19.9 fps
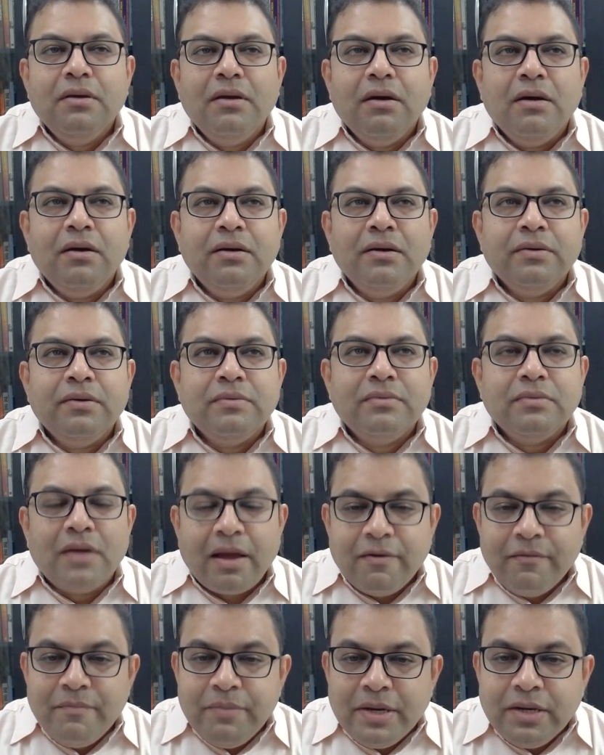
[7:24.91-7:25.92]

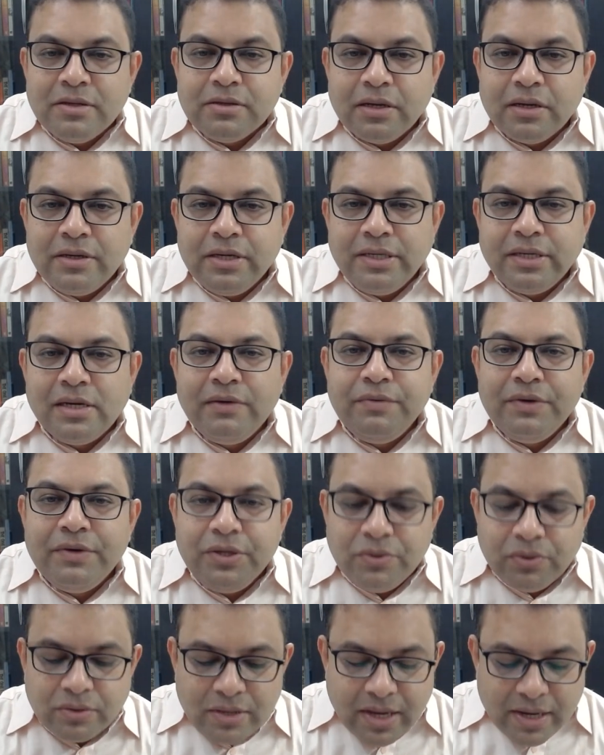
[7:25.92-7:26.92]
I've made a detailed
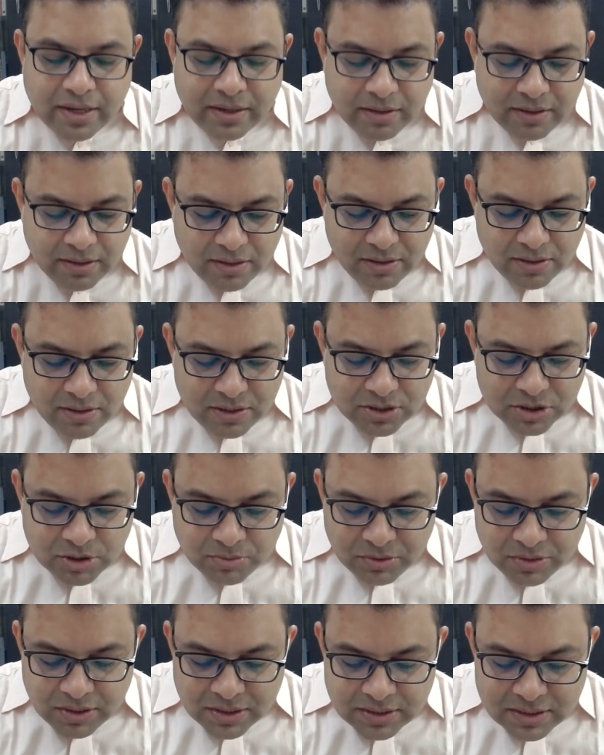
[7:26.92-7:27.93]
video on that. So
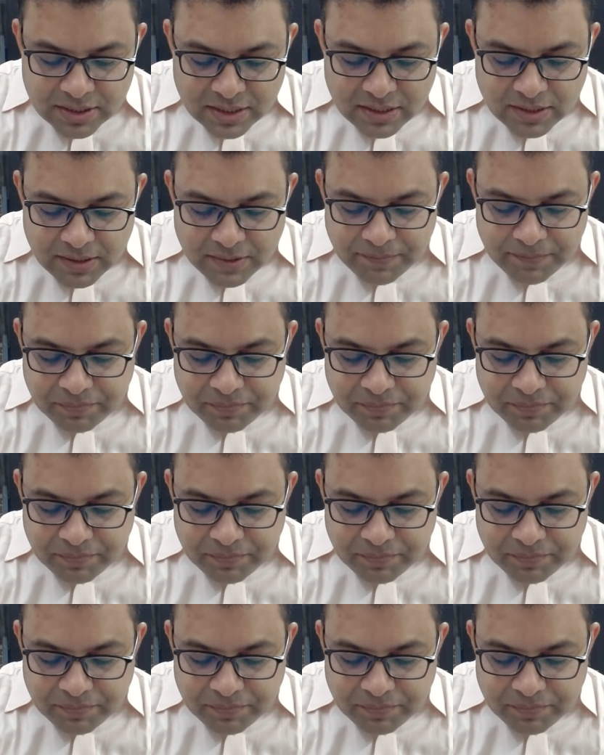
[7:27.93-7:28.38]
Buddha said